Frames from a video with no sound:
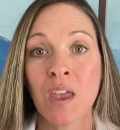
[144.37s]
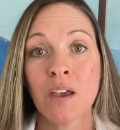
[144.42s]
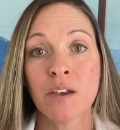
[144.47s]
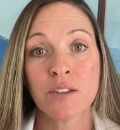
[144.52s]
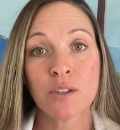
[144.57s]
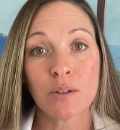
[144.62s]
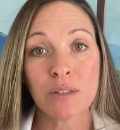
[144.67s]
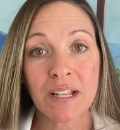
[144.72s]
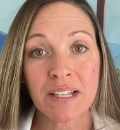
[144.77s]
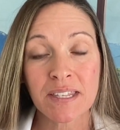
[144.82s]

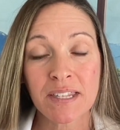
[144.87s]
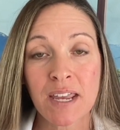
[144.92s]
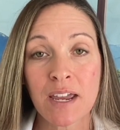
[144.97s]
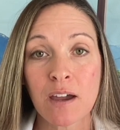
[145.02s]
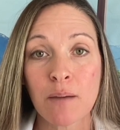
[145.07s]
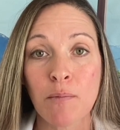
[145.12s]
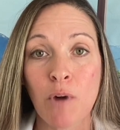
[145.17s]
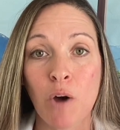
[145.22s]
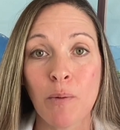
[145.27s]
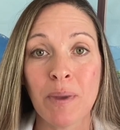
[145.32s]
So let's take
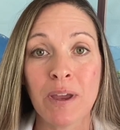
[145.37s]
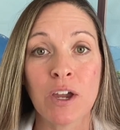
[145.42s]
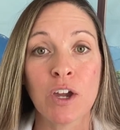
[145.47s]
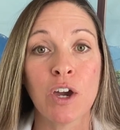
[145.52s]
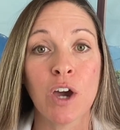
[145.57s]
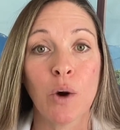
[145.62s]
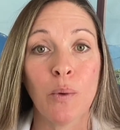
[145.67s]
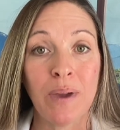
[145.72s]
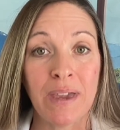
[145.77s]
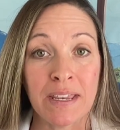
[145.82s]
a moment and
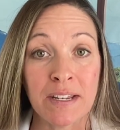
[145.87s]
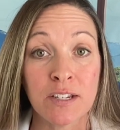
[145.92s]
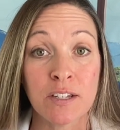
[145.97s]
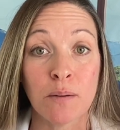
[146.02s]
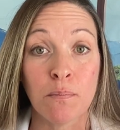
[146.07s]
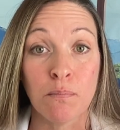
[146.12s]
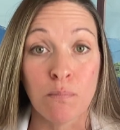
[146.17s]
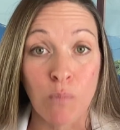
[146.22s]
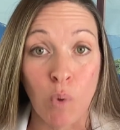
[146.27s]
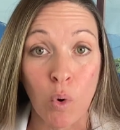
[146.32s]
go into
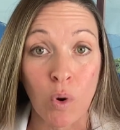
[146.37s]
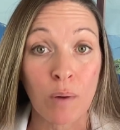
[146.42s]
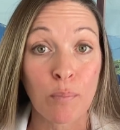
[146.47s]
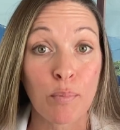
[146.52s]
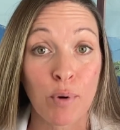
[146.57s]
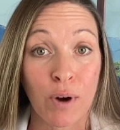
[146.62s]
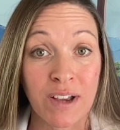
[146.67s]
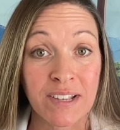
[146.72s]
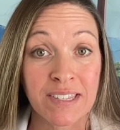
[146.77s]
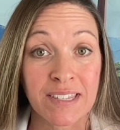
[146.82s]
more
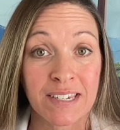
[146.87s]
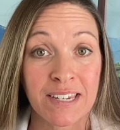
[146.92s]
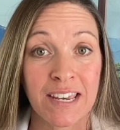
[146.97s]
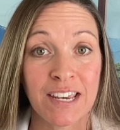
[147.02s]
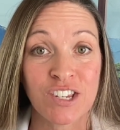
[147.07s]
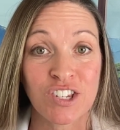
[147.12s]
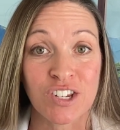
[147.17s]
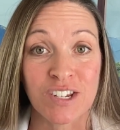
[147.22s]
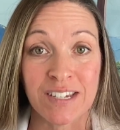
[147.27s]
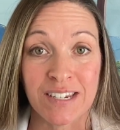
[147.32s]

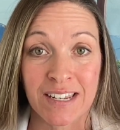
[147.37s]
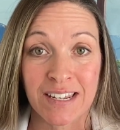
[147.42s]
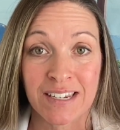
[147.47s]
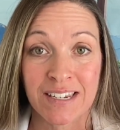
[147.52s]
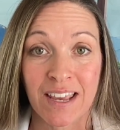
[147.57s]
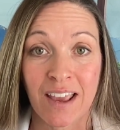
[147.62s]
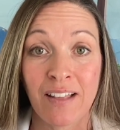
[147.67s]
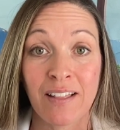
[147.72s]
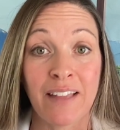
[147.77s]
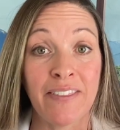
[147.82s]
presentation
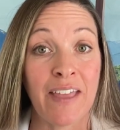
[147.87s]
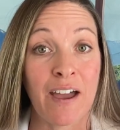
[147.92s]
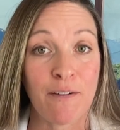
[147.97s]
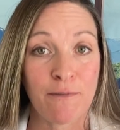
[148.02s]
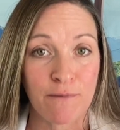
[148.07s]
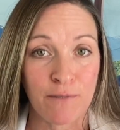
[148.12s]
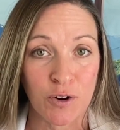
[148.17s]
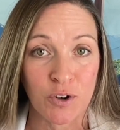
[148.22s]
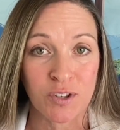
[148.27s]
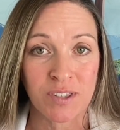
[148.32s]
detail on that
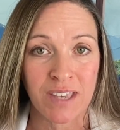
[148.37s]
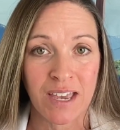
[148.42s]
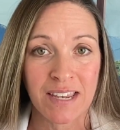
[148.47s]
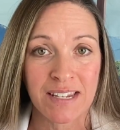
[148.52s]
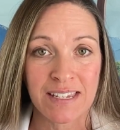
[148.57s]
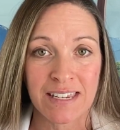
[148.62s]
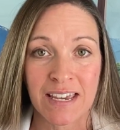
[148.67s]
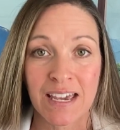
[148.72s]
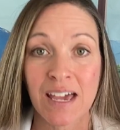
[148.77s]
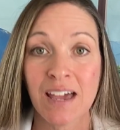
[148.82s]
first
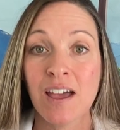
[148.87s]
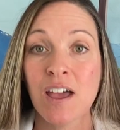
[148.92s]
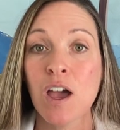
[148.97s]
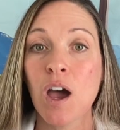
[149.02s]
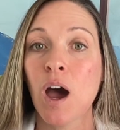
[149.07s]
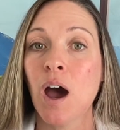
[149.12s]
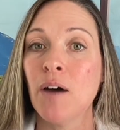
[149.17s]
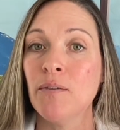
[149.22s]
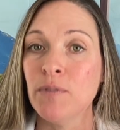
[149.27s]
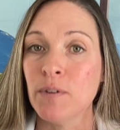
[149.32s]
idea
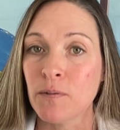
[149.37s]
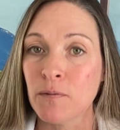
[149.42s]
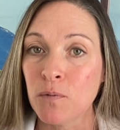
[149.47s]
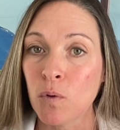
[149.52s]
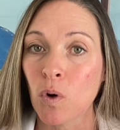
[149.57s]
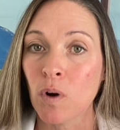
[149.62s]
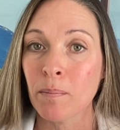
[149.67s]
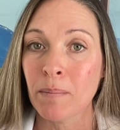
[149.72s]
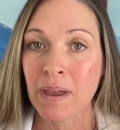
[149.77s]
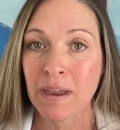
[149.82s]
of the
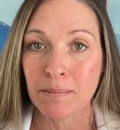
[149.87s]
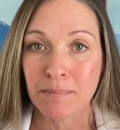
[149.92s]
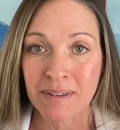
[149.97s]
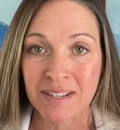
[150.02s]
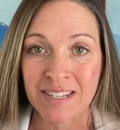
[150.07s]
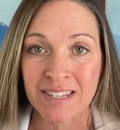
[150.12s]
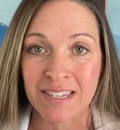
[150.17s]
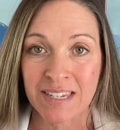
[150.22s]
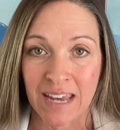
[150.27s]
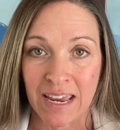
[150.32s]
4 main
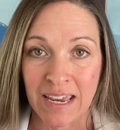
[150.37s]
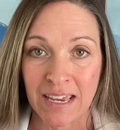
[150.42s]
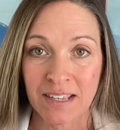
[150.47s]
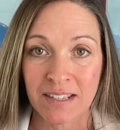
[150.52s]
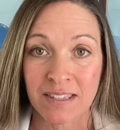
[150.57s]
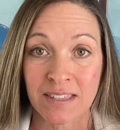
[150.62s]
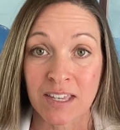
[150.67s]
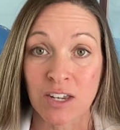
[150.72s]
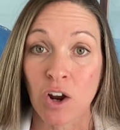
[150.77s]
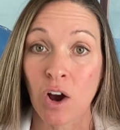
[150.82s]
mistakes
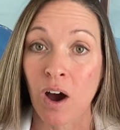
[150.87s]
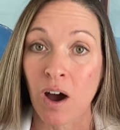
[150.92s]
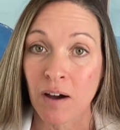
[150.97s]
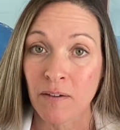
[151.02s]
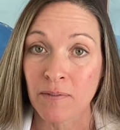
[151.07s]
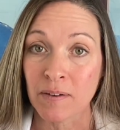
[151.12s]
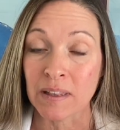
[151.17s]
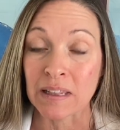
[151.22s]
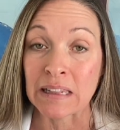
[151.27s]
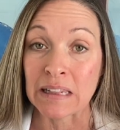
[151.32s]
that
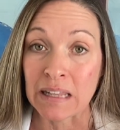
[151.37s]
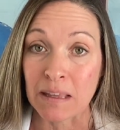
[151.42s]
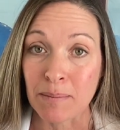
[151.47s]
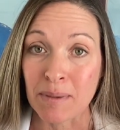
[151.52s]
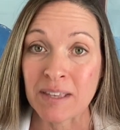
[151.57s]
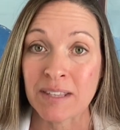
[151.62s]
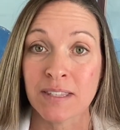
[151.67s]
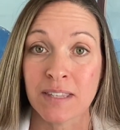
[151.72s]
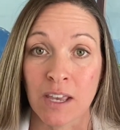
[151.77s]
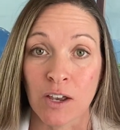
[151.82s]
often
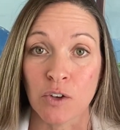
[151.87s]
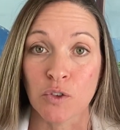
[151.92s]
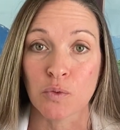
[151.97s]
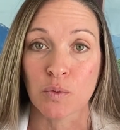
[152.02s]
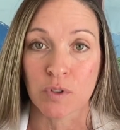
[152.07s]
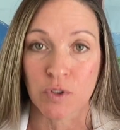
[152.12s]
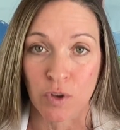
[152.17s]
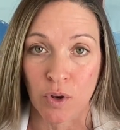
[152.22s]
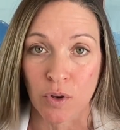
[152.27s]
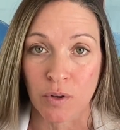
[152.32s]
limit sales
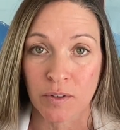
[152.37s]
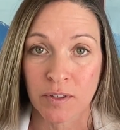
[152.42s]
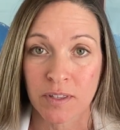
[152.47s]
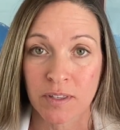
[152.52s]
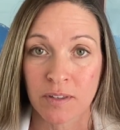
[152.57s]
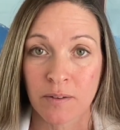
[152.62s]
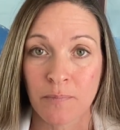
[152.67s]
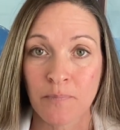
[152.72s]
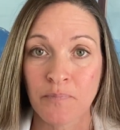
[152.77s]
results.